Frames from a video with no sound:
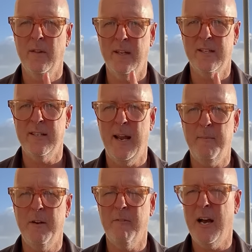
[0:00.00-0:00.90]
the
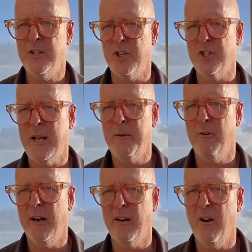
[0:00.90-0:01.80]
same device or same
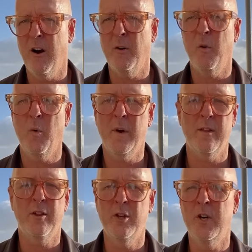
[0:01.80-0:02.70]
credit card with two